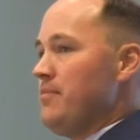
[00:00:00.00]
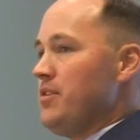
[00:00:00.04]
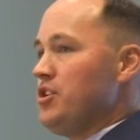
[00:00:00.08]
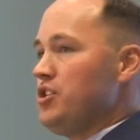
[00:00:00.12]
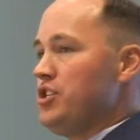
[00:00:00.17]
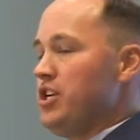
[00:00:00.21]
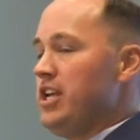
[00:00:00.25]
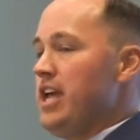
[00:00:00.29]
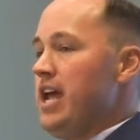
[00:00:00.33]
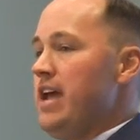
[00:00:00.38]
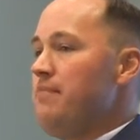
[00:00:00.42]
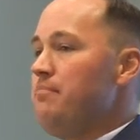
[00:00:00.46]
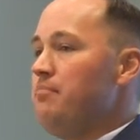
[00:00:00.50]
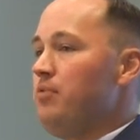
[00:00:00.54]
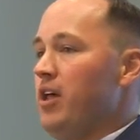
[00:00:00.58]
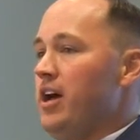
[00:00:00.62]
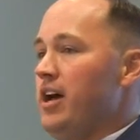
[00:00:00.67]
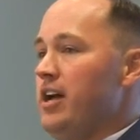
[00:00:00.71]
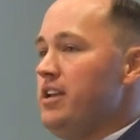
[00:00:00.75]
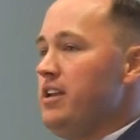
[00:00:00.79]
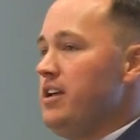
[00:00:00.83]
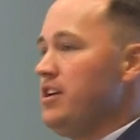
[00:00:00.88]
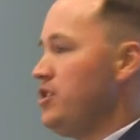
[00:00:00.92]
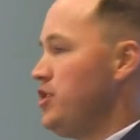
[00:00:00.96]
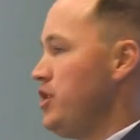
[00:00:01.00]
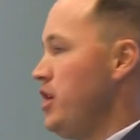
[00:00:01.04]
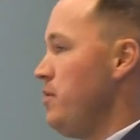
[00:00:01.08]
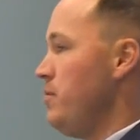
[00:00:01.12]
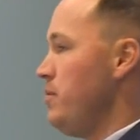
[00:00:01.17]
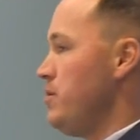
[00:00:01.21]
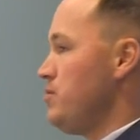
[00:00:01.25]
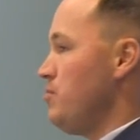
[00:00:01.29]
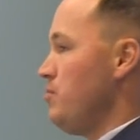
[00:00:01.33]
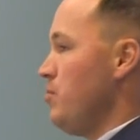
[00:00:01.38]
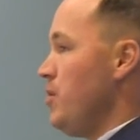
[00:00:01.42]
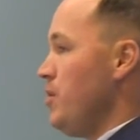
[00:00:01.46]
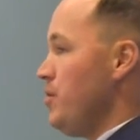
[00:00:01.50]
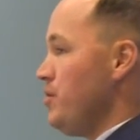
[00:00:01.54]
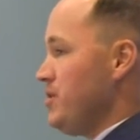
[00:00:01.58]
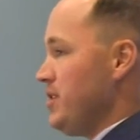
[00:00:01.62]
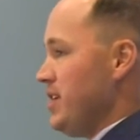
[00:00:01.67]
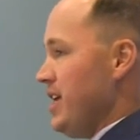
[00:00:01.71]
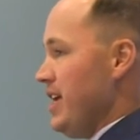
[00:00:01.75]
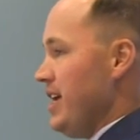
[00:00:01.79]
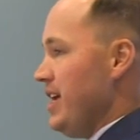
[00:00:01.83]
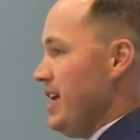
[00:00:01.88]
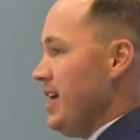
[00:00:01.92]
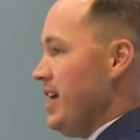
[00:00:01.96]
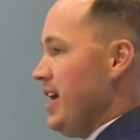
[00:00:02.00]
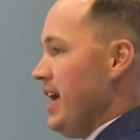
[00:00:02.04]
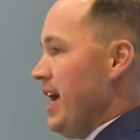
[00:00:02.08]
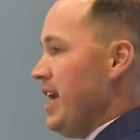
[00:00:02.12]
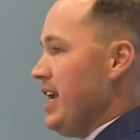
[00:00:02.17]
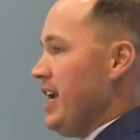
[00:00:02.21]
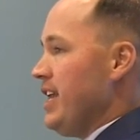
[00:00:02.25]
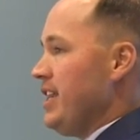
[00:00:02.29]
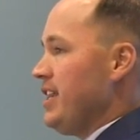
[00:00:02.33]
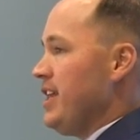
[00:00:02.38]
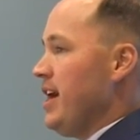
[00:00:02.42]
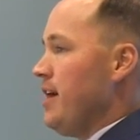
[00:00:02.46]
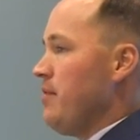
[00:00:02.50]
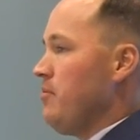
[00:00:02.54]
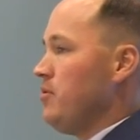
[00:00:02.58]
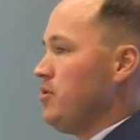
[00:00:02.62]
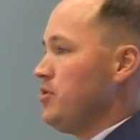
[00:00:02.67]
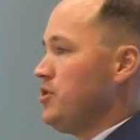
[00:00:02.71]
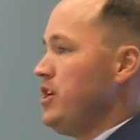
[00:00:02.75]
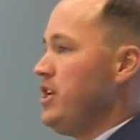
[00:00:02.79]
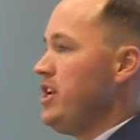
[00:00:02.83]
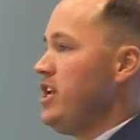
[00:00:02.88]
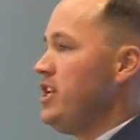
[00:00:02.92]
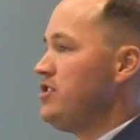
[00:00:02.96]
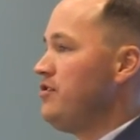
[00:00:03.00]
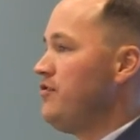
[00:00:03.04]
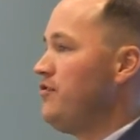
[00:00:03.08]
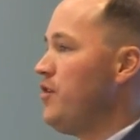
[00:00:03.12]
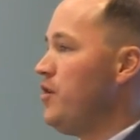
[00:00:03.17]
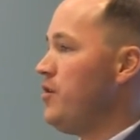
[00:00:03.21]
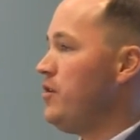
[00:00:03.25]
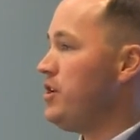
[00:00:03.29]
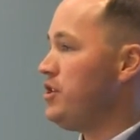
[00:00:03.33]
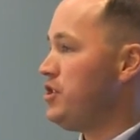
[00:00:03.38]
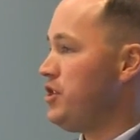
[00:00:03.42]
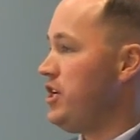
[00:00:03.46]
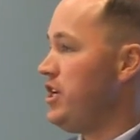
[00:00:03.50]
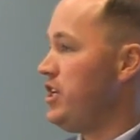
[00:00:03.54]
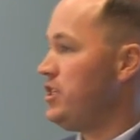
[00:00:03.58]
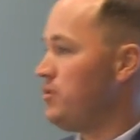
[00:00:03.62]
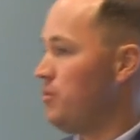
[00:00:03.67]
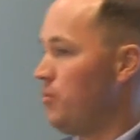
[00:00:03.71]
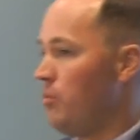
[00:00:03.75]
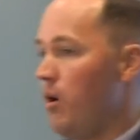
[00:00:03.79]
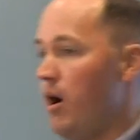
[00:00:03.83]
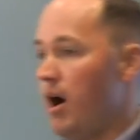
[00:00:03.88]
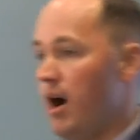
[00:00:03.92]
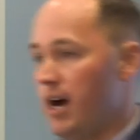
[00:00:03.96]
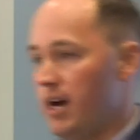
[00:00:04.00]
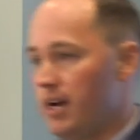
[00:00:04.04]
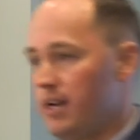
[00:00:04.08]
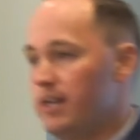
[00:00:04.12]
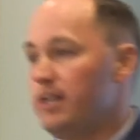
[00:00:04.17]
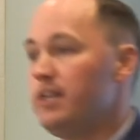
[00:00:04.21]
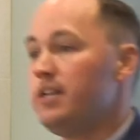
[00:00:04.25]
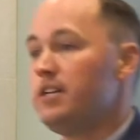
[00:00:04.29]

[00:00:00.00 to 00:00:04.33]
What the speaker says: she gave blood. She was woozy. And I thought, well, she needs food and she needs a walk.